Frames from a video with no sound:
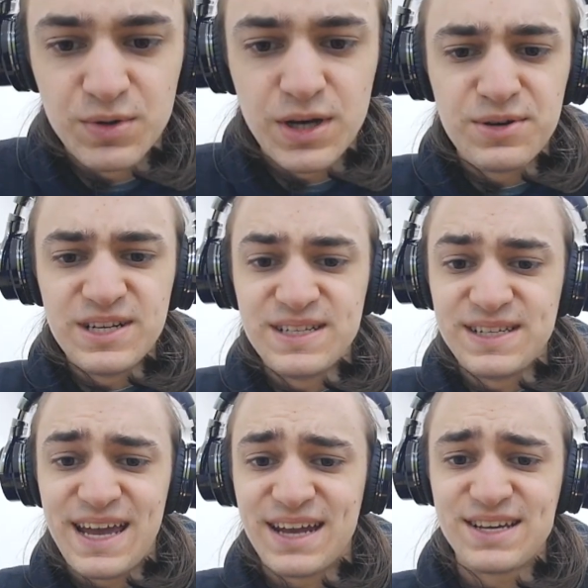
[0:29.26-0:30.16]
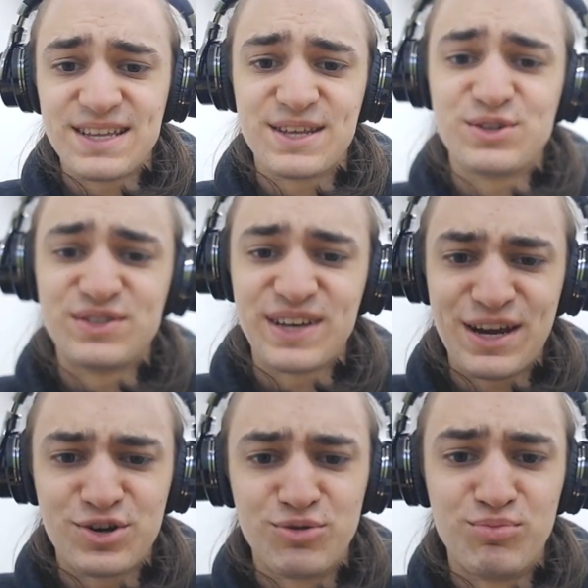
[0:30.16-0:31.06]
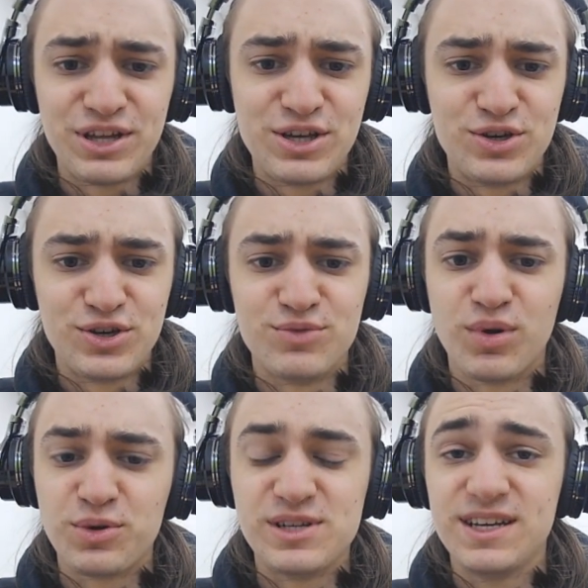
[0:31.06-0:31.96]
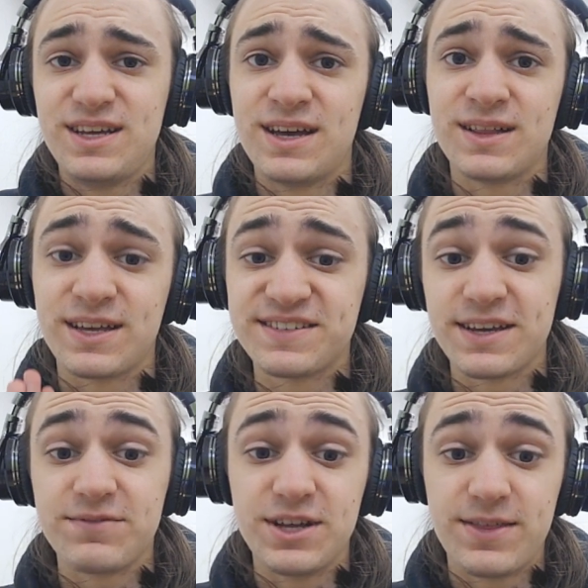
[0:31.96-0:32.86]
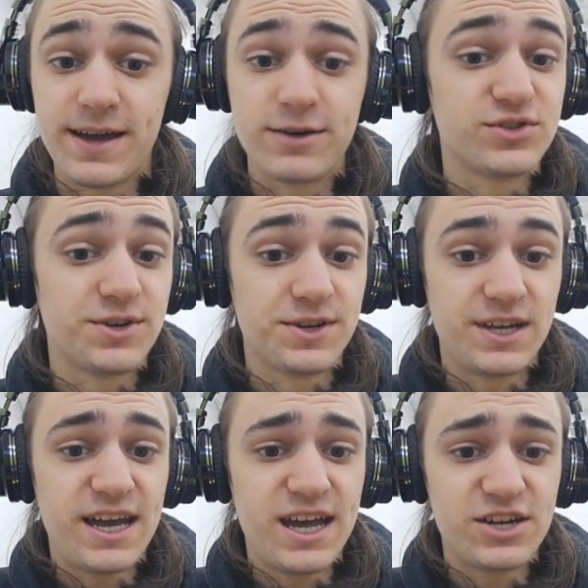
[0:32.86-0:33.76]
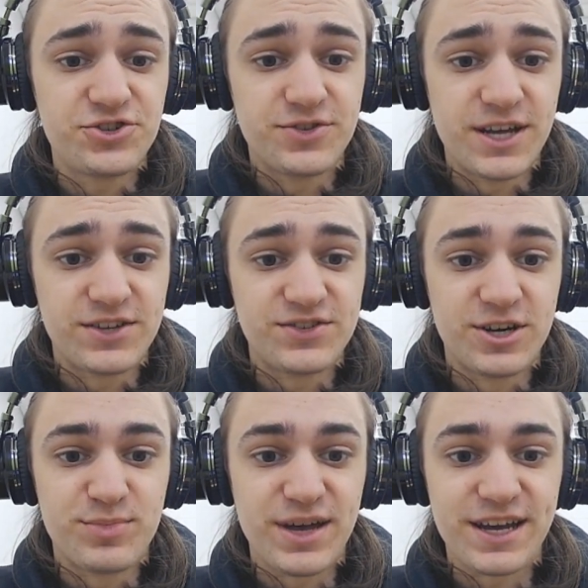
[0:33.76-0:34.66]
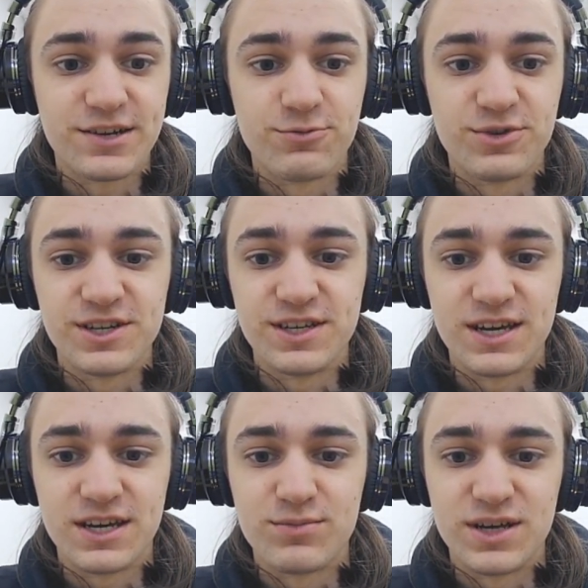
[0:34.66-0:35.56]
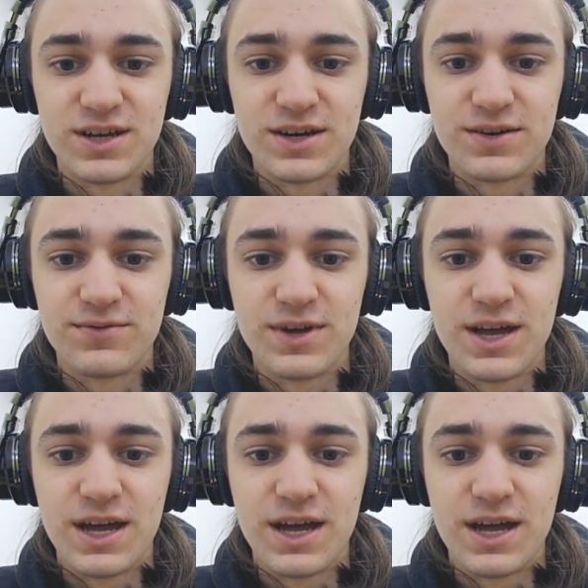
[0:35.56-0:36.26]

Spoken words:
Well, we didn't get anything terribly good, but we did get like 70,000 in cash, so that's not bad, and we did get a bit of